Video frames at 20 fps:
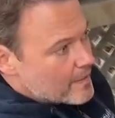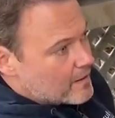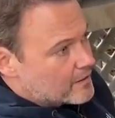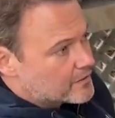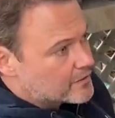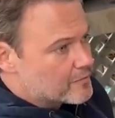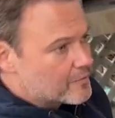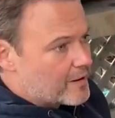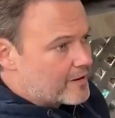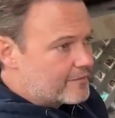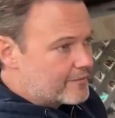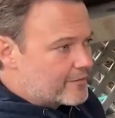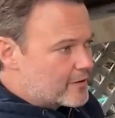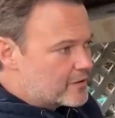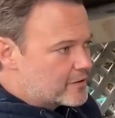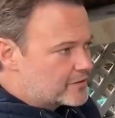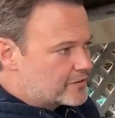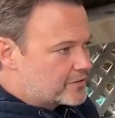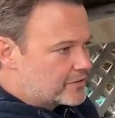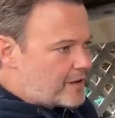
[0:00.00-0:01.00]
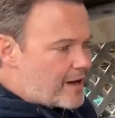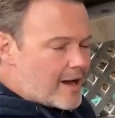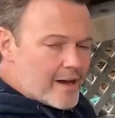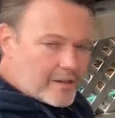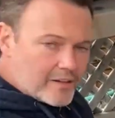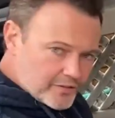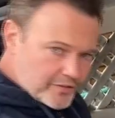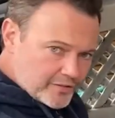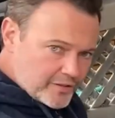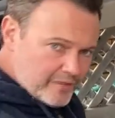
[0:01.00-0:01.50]
So my first side
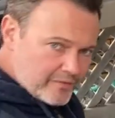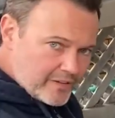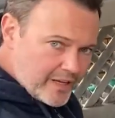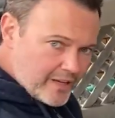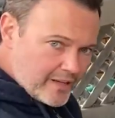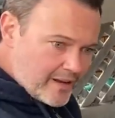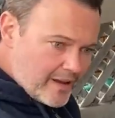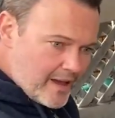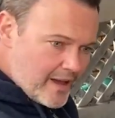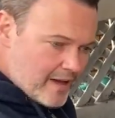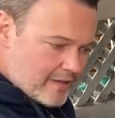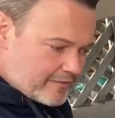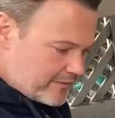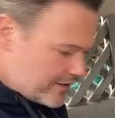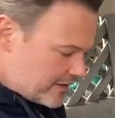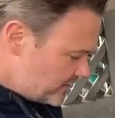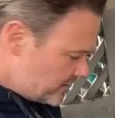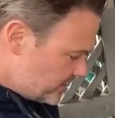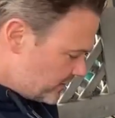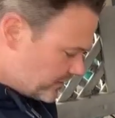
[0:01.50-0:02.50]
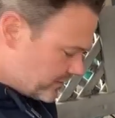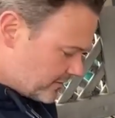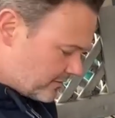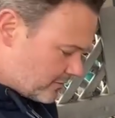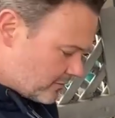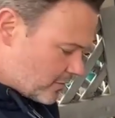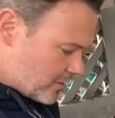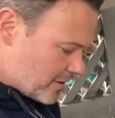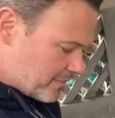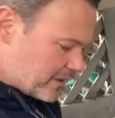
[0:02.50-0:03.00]
is 78.5 inches.
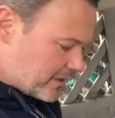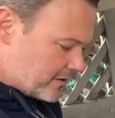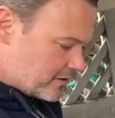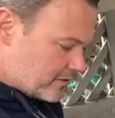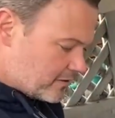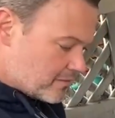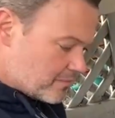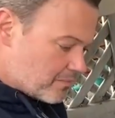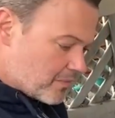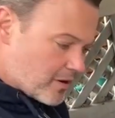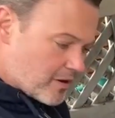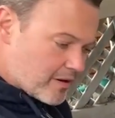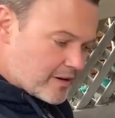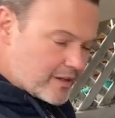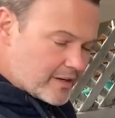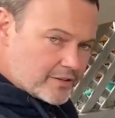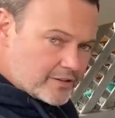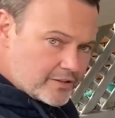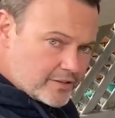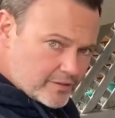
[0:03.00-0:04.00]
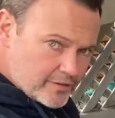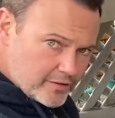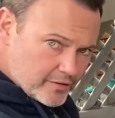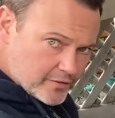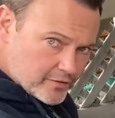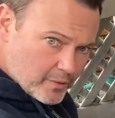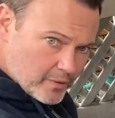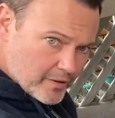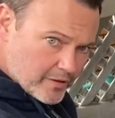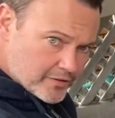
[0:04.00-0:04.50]
What I'm going to do to mark it is just
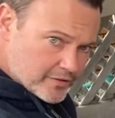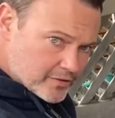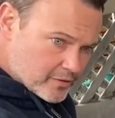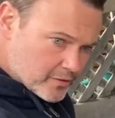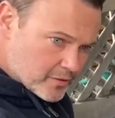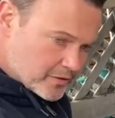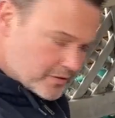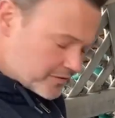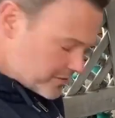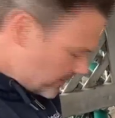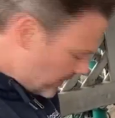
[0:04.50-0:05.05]
use one of the screws that